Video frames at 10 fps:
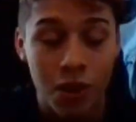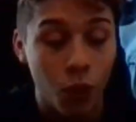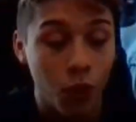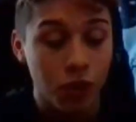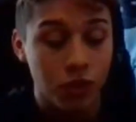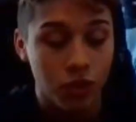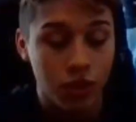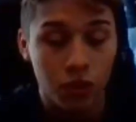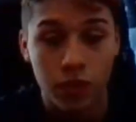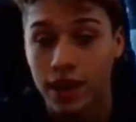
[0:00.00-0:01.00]
Or you
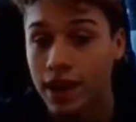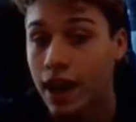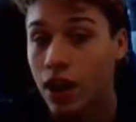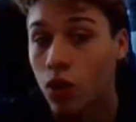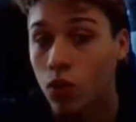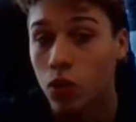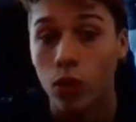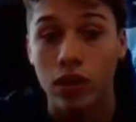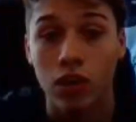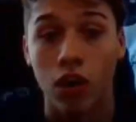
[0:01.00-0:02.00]
can read how
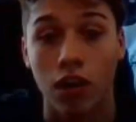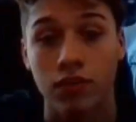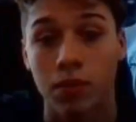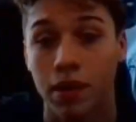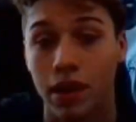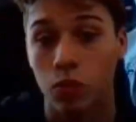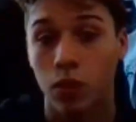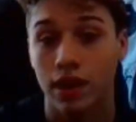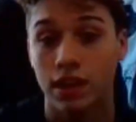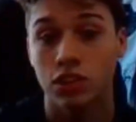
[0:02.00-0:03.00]
Kordakov compared
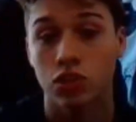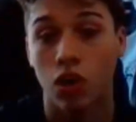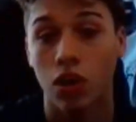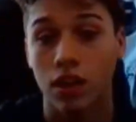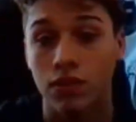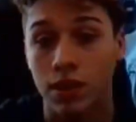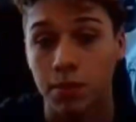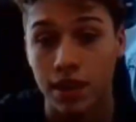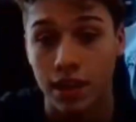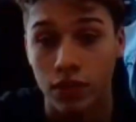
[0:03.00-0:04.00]
what he saw of the
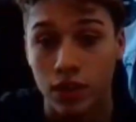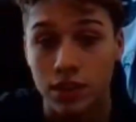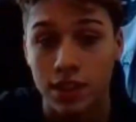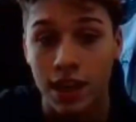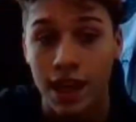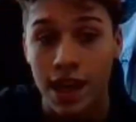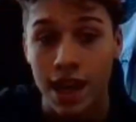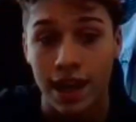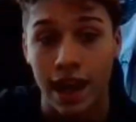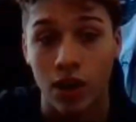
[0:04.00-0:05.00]
believers
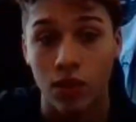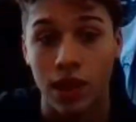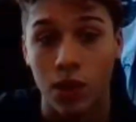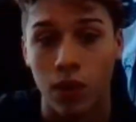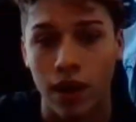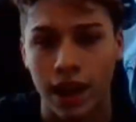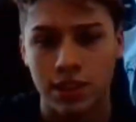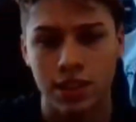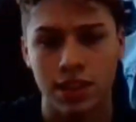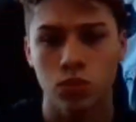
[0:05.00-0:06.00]
and how they were
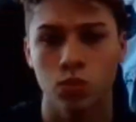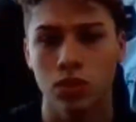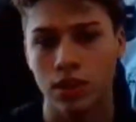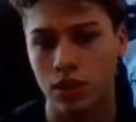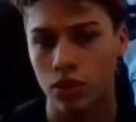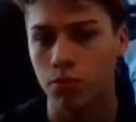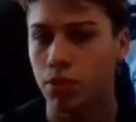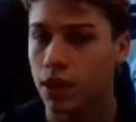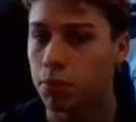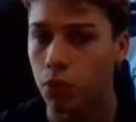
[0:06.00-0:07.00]
actually these really good
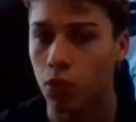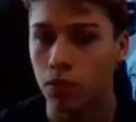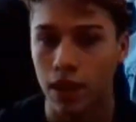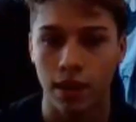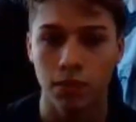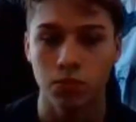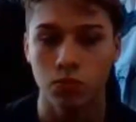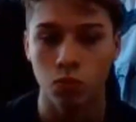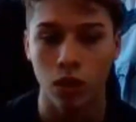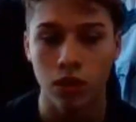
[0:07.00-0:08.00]
people that
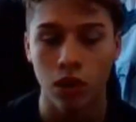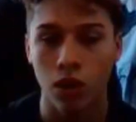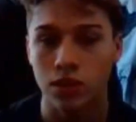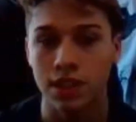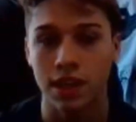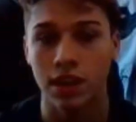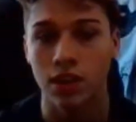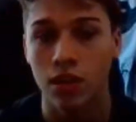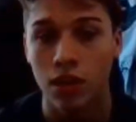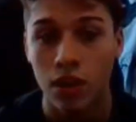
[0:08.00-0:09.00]
weren't causing
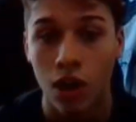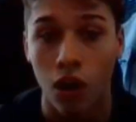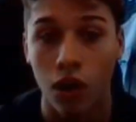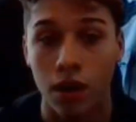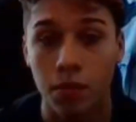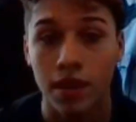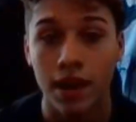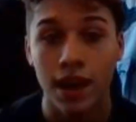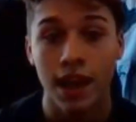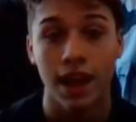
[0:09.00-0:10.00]
any harm.
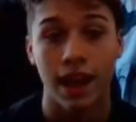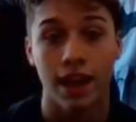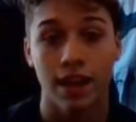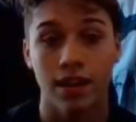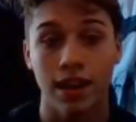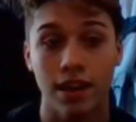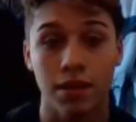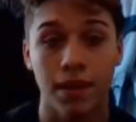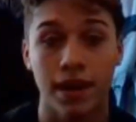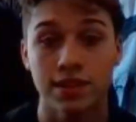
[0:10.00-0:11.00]
And he
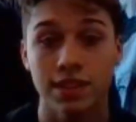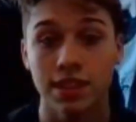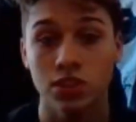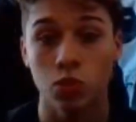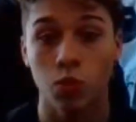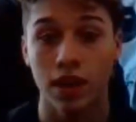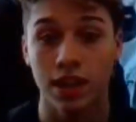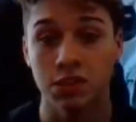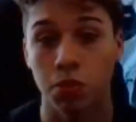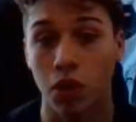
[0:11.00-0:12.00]
compares this to what
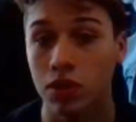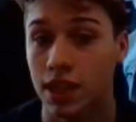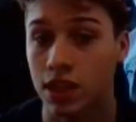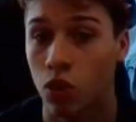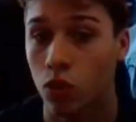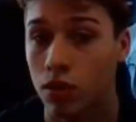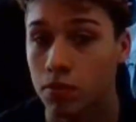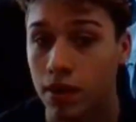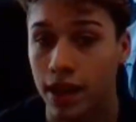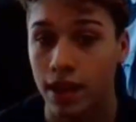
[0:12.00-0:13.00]
his boss had told
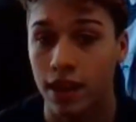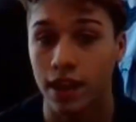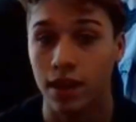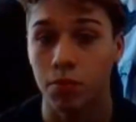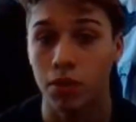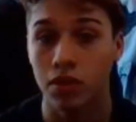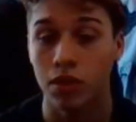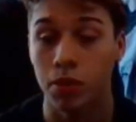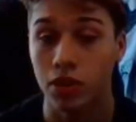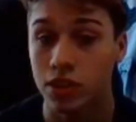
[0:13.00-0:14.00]
him in the book
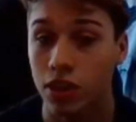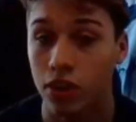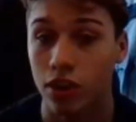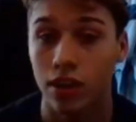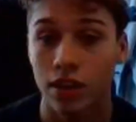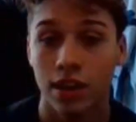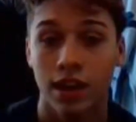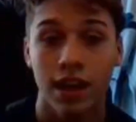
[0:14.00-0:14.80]
The Persecutor.